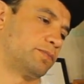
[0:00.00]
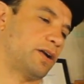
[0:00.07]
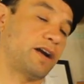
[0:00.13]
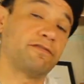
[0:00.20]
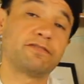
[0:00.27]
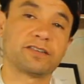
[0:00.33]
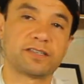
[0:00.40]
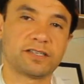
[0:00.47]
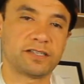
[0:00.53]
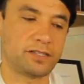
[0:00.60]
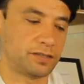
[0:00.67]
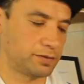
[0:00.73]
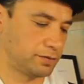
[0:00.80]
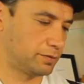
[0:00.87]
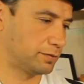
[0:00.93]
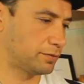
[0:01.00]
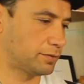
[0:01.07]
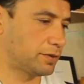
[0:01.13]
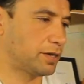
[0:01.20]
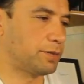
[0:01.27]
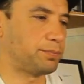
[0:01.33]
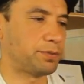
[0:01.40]
privacy,
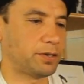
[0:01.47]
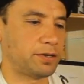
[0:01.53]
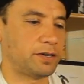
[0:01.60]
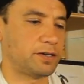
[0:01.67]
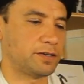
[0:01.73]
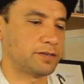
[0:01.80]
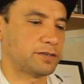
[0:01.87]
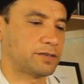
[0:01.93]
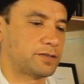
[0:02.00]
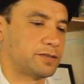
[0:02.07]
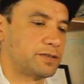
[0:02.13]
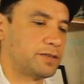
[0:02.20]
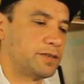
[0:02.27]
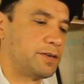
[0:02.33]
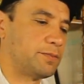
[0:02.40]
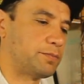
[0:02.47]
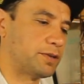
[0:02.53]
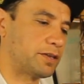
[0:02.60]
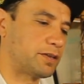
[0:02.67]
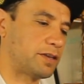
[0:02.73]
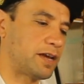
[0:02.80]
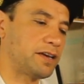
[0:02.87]
HIPAA laws.
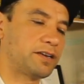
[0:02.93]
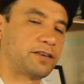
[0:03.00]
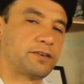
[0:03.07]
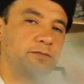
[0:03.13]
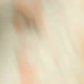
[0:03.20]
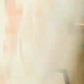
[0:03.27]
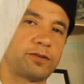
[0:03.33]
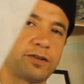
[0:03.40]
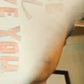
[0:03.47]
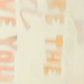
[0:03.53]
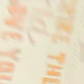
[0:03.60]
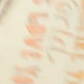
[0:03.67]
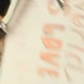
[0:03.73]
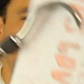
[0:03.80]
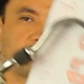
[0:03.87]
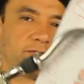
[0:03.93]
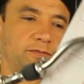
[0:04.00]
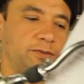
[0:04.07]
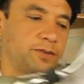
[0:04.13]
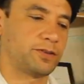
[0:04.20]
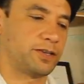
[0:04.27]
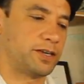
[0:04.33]
But thank you for the
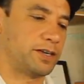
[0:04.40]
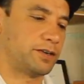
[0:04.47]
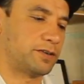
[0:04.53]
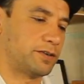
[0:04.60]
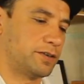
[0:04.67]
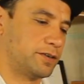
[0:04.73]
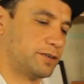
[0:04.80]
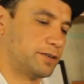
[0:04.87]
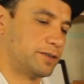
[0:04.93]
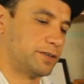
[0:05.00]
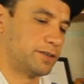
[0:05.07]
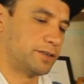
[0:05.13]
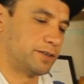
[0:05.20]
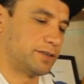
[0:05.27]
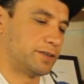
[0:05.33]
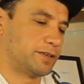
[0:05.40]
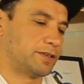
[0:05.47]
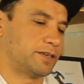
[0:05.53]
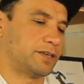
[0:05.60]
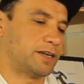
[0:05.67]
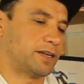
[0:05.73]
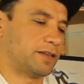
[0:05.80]
wonderful letter
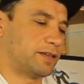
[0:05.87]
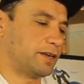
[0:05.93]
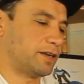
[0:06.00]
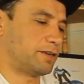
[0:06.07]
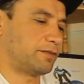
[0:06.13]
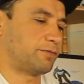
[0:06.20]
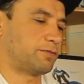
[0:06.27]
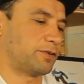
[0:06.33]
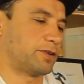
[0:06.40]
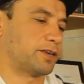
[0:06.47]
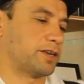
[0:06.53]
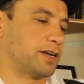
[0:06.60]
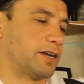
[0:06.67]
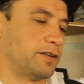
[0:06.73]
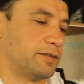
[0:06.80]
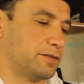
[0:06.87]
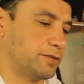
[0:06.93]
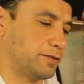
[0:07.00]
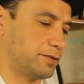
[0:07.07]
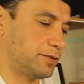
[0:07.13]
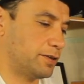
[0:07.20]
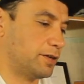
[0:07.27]
and thank you for the
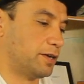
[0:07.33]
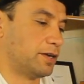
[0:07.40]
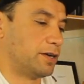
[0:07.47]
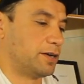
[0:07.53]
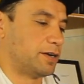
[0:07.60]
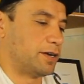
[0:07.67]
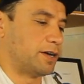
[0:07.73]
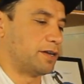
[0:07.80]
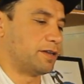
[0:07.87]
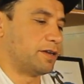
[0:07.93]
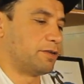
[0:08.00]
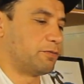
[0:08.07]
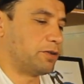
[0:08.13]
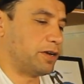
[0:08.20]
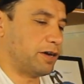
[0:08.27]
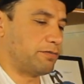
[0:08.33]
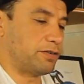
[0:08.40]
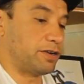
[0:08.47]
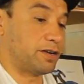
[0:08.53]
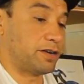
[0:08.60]
calendar. Then we have